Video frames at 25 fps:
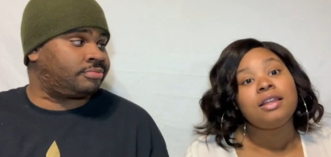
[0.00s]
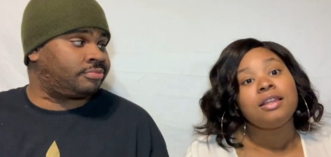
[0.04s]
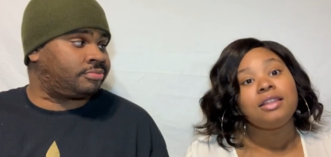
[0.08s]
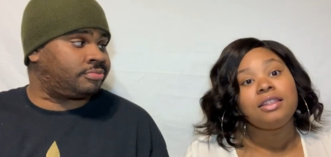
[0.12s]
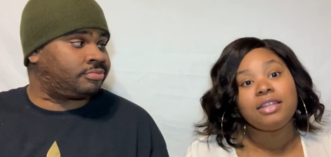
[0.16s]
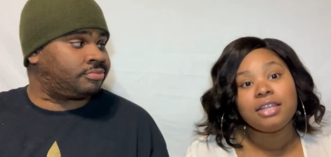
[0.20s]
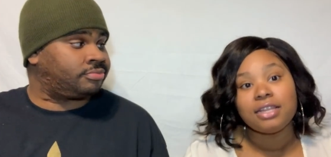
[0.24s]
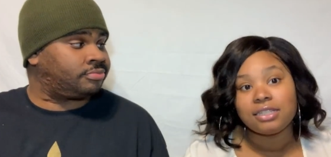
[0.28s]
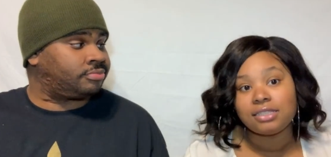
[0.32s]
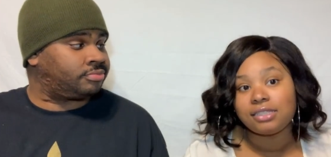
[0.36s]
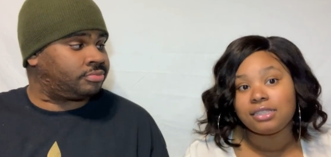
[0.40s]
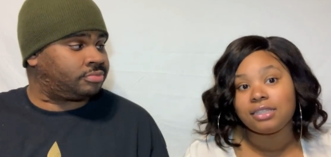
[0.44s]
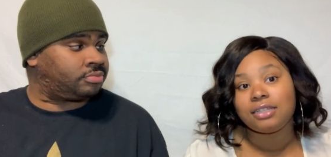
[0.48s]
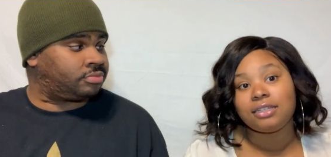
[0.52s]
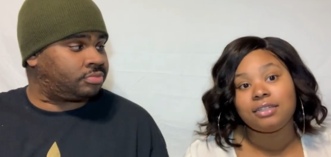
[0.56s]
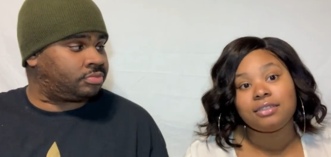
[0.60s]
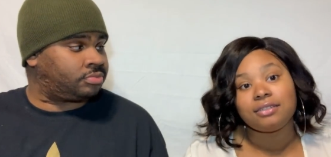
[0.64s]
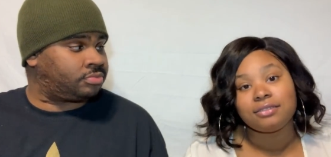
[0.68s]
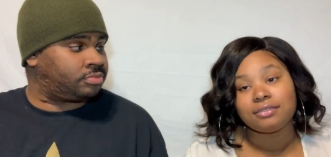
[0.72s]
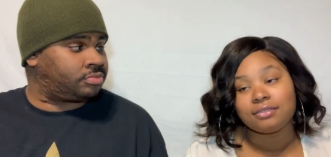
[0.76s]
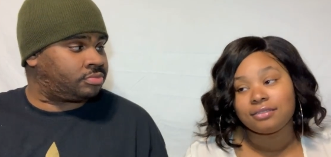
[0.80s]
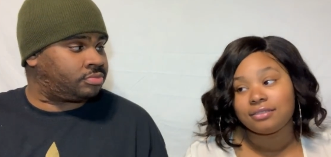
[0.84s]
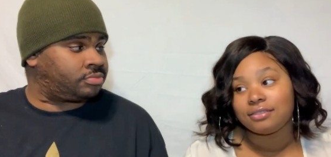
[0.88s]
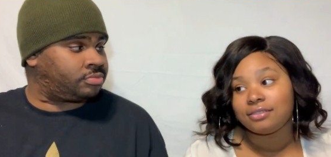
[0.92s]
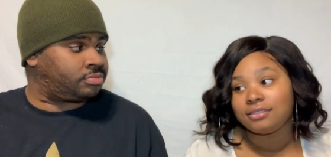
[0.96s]

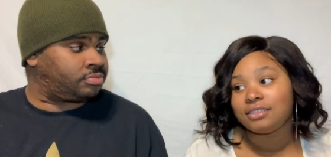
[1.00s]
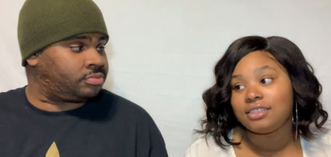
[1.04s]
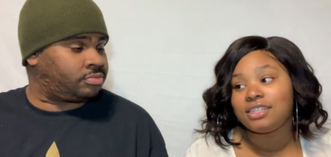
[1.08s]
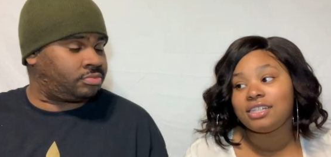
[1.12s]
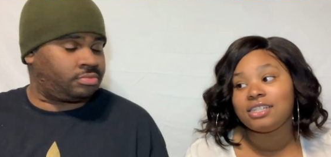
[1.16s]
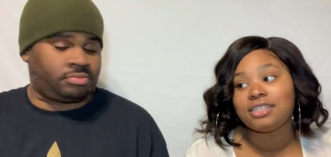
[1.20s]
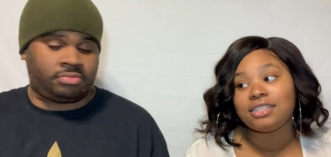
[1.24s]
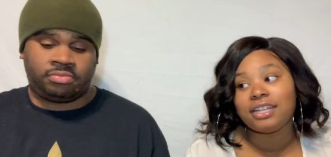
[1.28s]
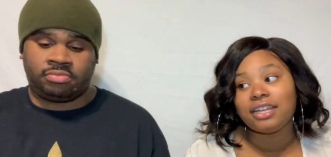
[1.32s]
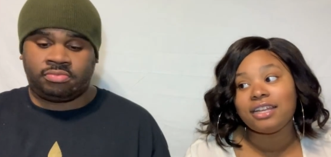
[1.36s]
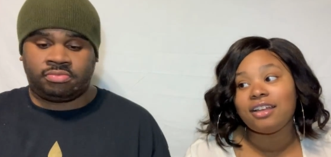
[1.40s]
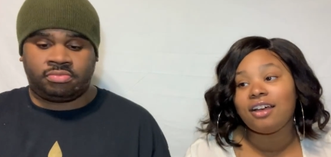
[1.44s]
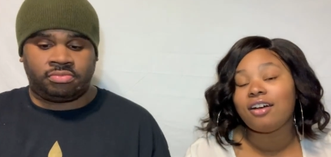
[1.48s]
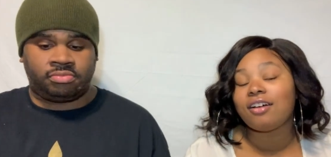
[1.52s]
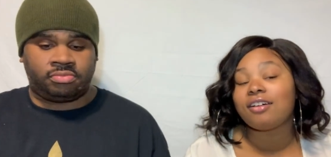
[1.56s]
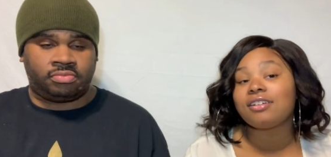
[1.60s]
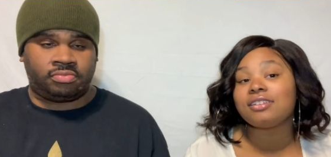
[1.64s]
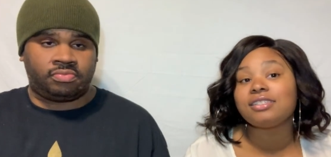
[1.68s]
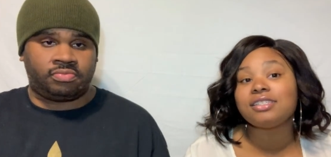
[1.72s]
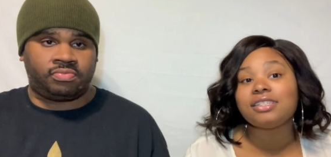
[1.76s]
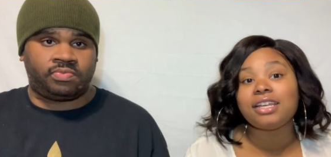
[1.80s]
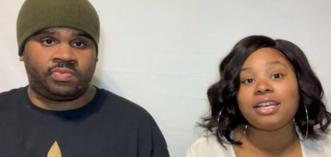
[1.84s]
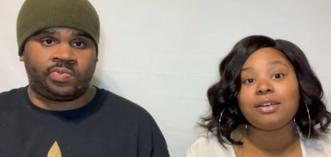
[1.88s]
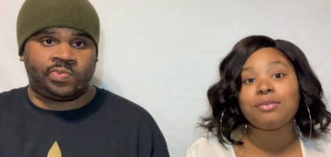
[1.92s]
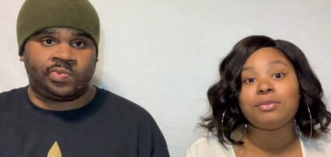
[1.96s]
Speaker 1: Listen, she said y'all
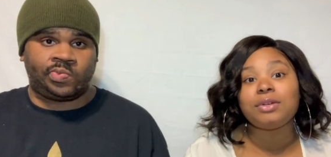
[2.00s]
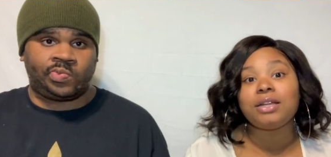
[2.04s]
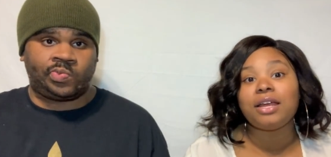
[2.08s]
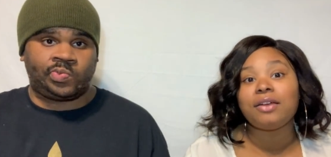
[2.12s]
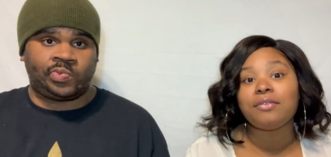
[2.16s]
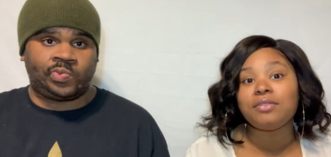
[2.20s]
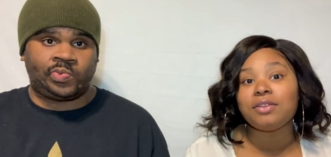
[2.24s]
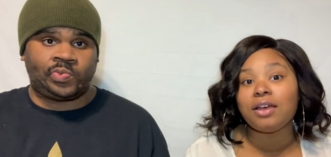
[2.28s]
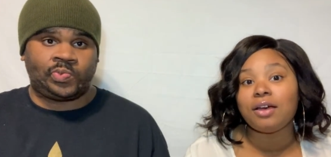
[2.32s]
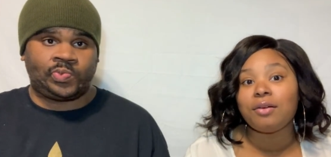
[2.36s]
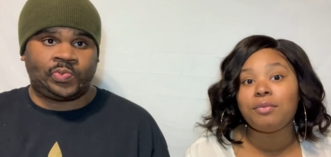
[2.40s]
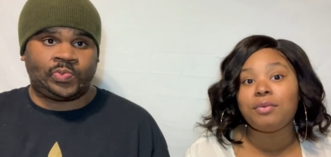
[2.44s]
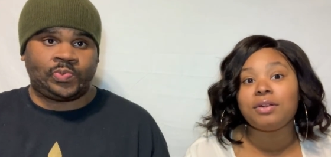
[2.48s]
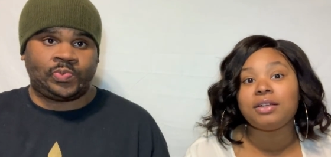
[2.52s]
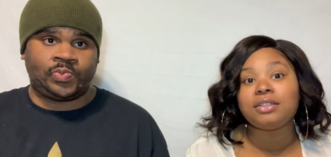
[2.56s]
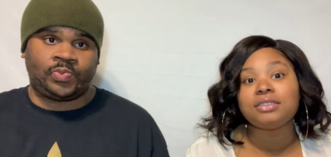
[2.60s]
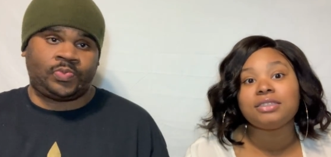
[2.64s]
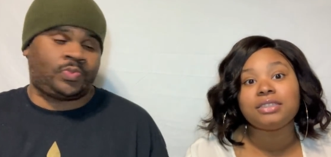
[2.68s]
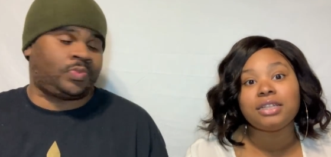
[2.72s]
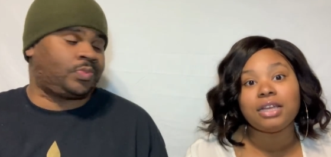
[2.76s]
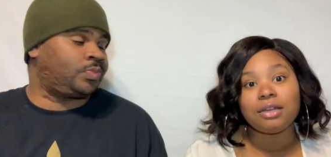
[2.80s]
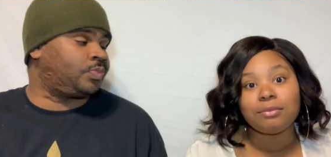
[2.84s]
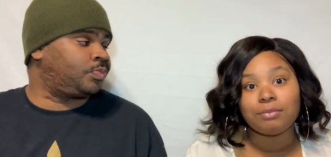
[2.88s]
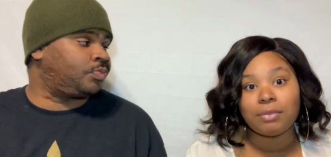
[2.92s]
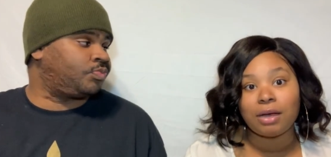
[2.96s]
can say whatever y'all want to
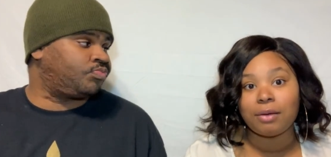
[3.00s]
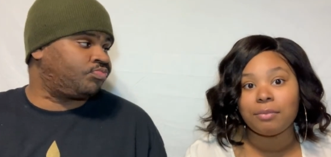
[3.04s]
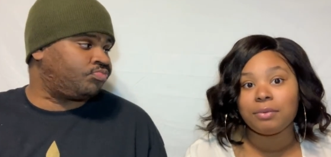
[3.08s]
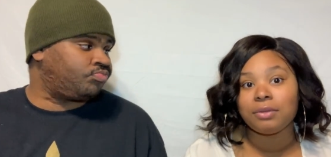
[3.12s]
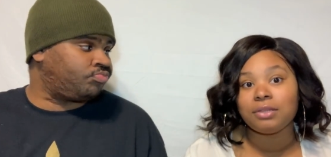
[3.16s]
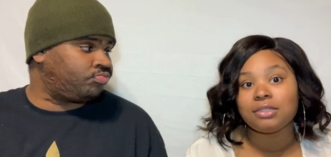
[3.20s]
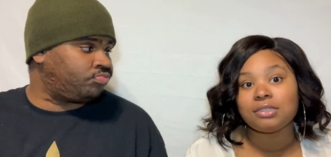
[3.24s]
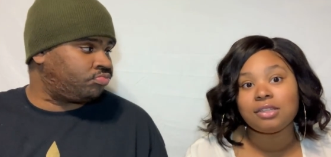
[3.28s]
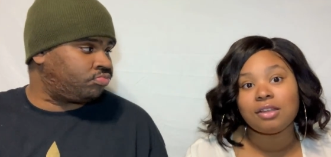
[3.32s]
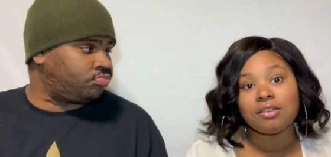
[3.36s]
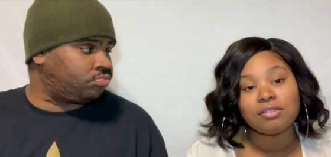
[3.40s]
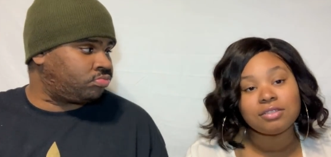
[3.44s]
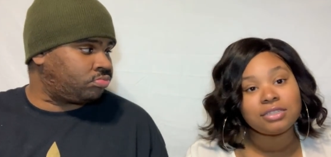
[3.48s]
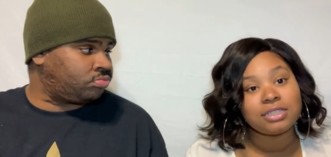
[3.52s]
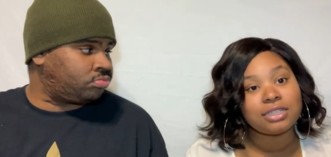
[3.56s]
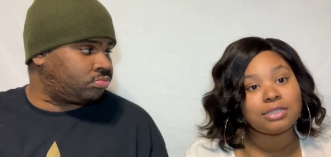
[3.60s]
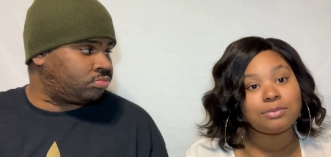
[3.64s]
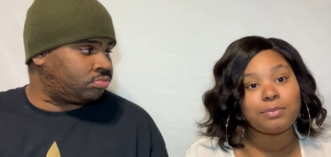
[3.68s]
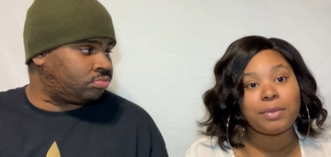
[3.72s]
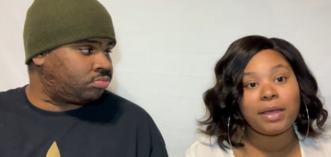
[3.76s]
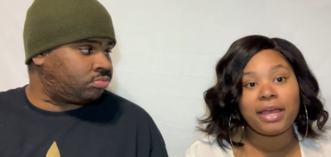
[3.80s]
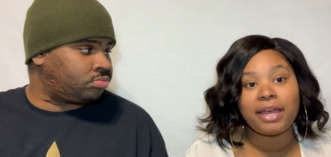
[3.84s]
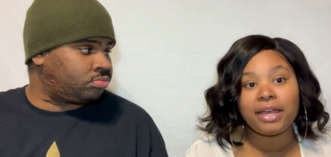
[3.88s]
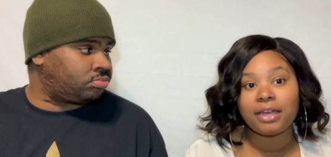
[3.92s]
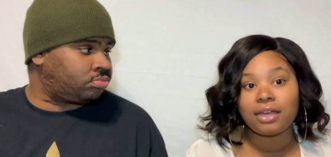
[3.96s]
say about me as long as this
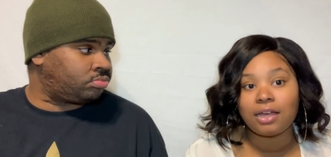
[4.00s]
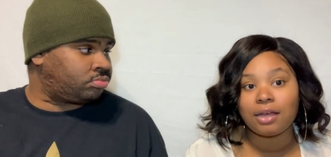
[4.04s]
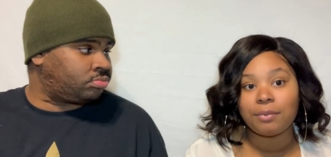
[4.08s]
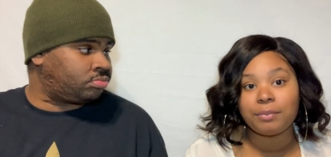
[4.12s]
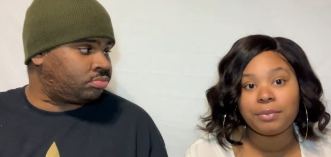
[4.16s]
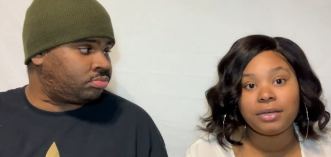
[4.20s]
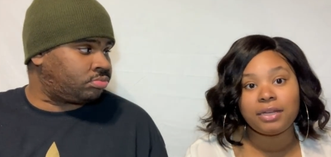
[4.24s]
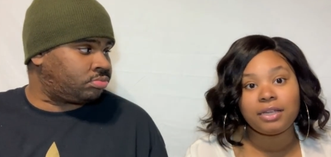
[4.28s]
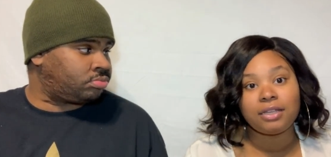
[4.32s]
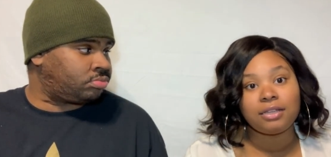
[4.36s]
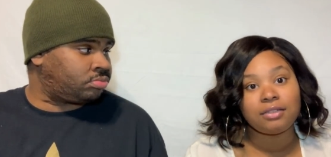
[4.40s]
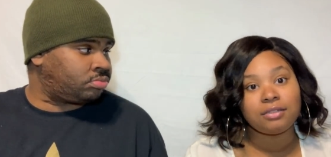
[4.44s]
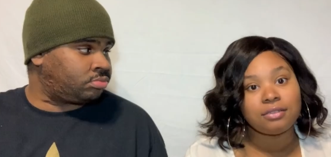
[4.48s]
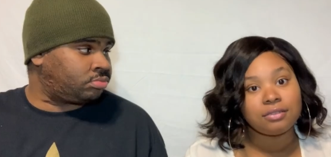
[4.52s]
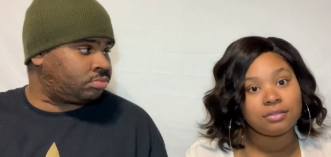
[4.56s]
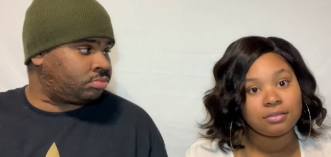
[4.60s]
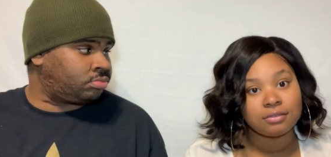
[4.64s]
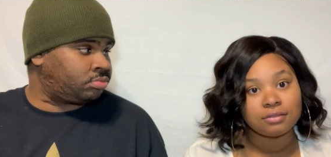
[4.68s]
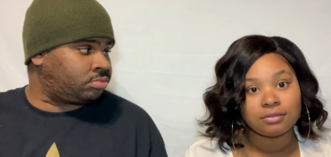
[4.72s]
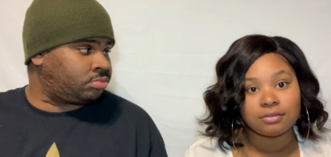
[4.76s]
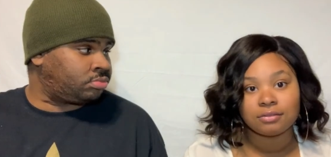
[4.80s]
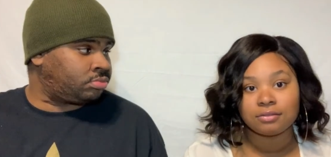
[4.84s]
bag coming in.